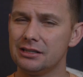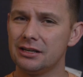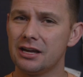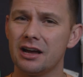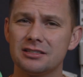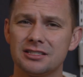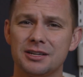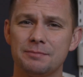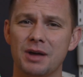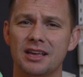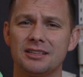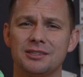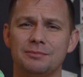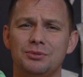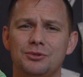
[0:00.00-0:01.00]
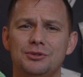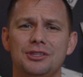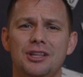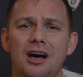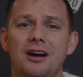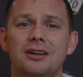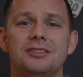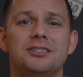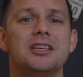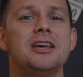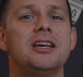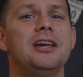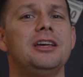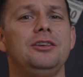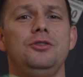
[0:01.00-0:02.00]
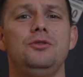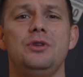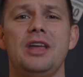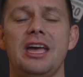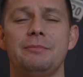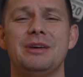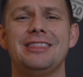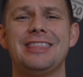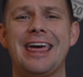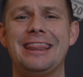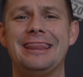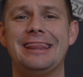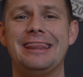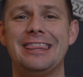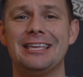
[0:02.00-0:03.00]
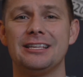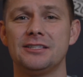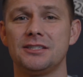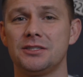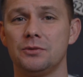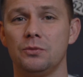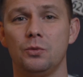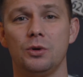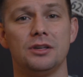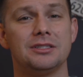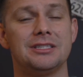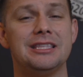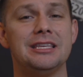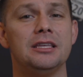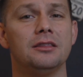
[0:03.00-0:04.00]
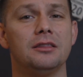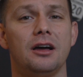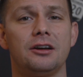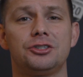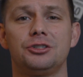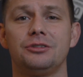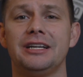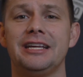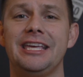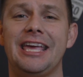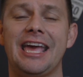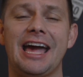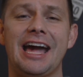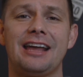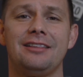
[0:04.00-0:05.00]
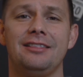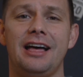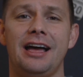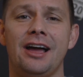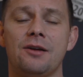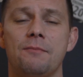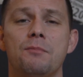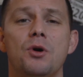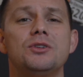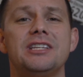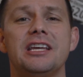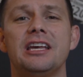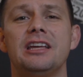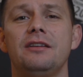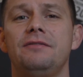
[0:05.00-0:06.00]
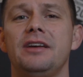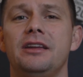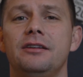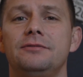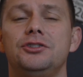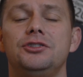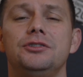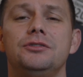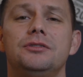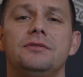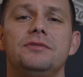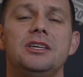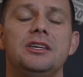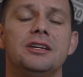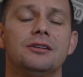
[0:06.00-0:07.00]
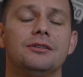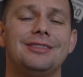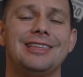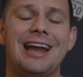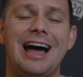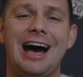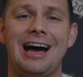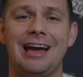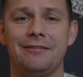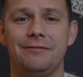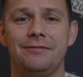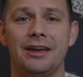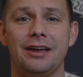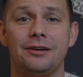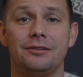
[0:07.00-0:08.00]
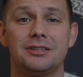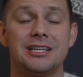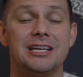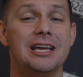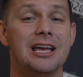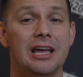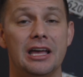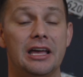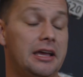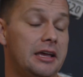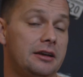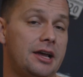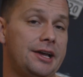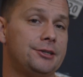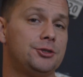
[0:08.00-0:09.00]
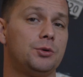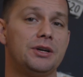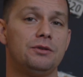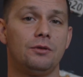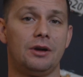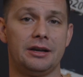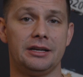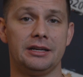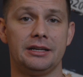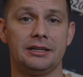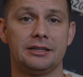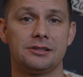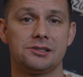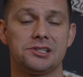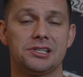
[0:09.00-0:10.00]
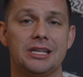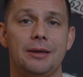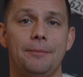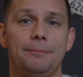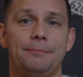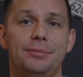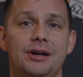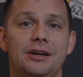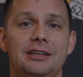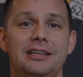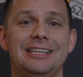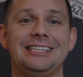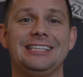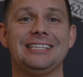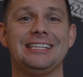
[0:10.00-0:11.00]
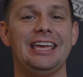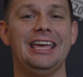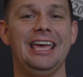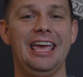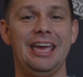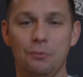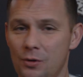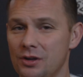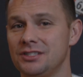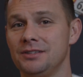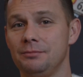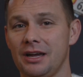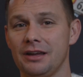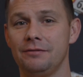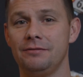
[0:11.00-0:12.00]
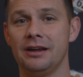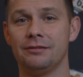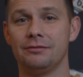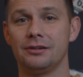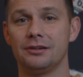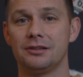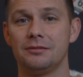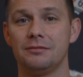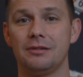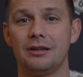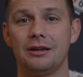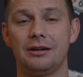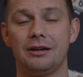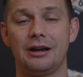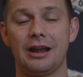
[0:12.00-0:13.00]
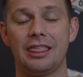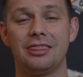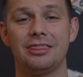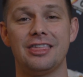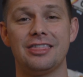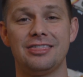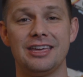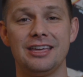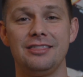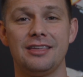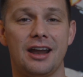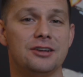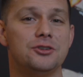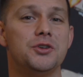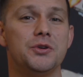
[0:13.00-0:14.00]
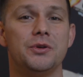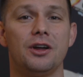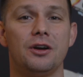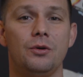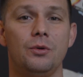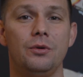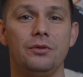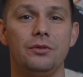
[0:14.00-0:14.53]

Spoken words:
customizable lugs, you name it. This was the luxury Cadillac most innovative shoe of the year that I found, and I enjoyed running in it. But It wasn't my favorite. The thing that I do know,